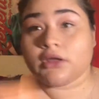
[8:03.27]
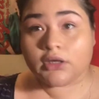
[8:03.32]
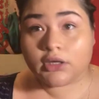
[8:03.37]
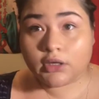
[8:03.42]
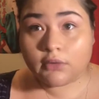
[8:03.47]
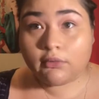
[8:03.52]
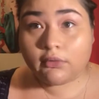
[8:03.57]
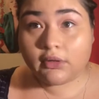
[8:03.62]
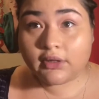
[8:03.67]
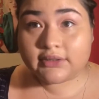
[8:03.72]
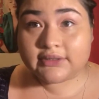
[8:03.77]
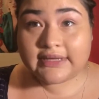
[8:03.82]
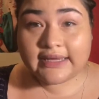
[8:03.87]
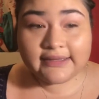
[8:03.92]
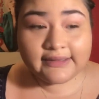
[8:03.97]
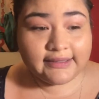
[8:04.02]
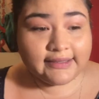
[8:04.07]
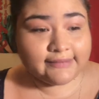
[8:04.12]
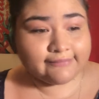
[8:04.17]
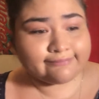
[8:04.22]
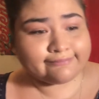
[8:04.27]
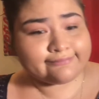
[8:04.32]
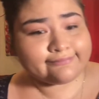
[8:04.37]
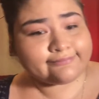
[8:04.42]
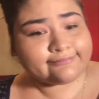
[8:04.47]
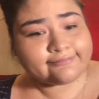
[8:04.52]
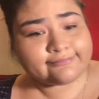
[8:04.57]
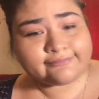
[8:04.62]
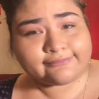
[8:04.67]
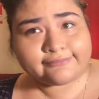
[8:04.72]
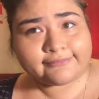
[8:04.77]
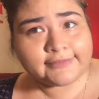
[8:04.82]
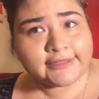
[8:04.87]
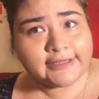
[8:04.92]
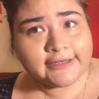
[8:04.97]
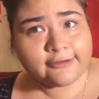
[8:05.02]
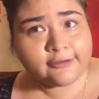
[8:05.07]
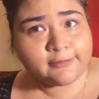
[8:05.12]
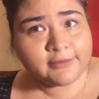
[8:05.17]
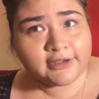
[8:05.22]
It will look deadly. Ain't
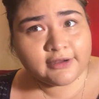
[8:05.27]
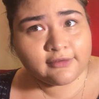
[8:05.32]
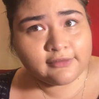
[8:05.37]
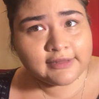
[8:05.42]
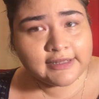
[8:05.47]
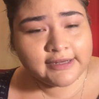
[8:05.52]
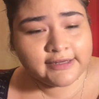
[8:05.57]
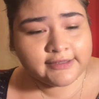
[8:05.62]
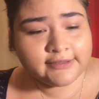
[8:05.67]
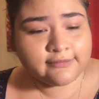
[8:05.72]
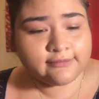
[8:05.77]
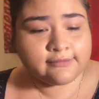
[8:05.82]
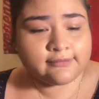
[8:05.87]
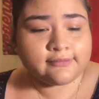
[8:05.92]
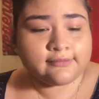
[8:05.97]
nobody gonna lie to you.